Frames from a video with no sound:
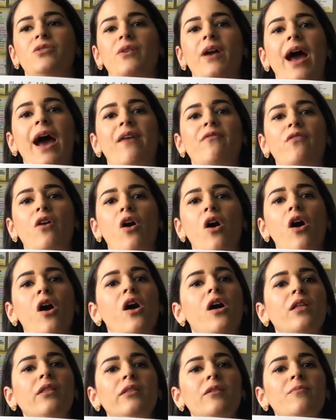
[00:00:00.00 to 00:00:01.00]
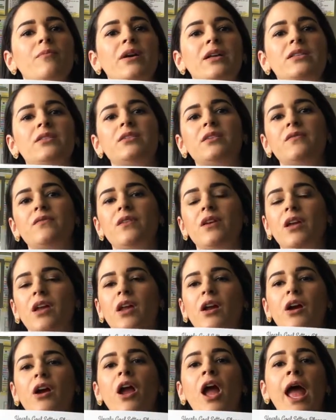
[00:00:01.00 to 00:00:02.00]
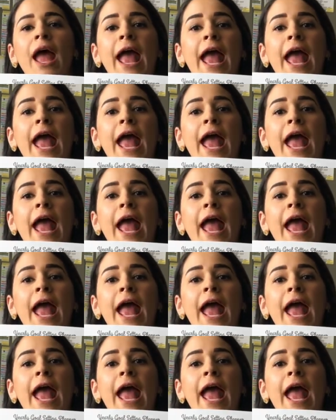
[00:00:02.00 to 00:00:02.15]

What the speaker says: You have all the months of the year,